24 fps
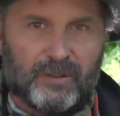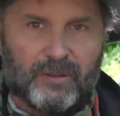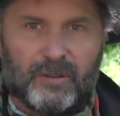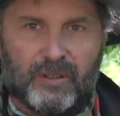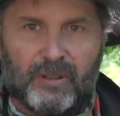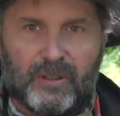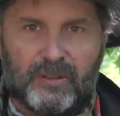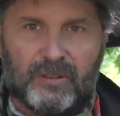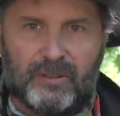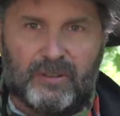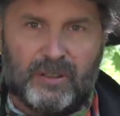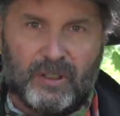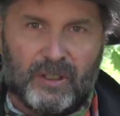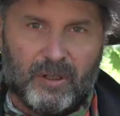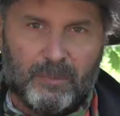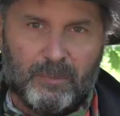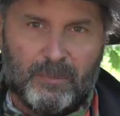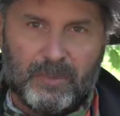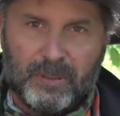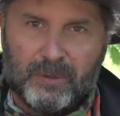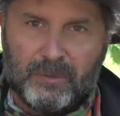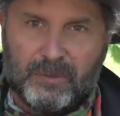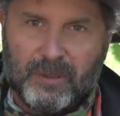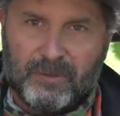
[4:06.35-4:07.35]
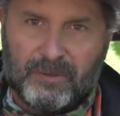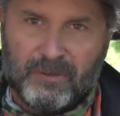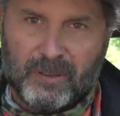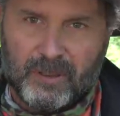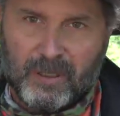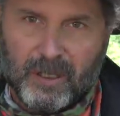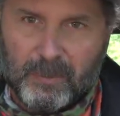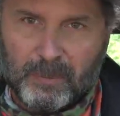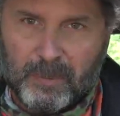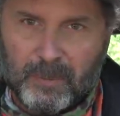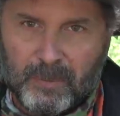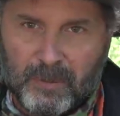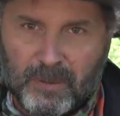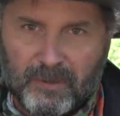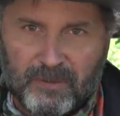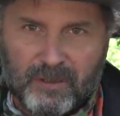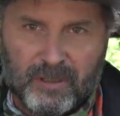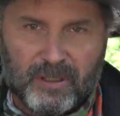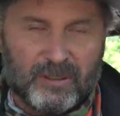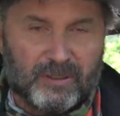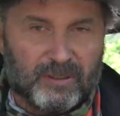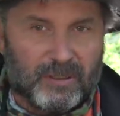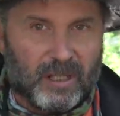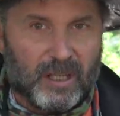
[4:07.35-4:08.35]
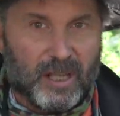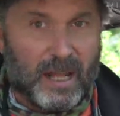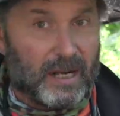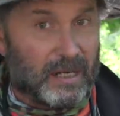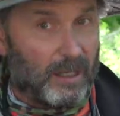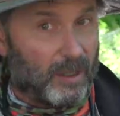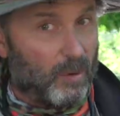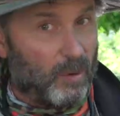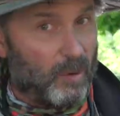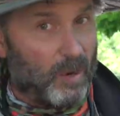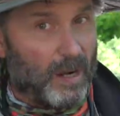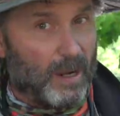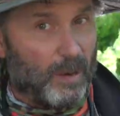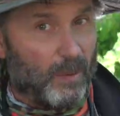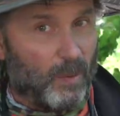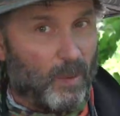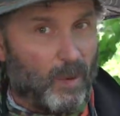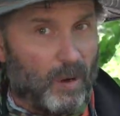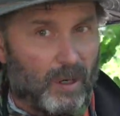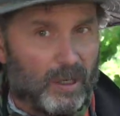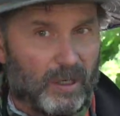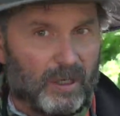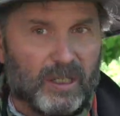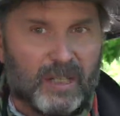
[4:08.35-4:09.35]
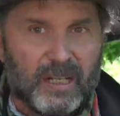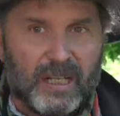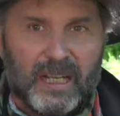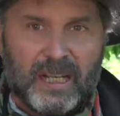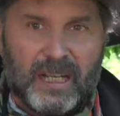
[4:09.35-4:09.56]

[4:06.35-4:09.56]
So there's still mid-river, upper river. There's a lot of quiet water.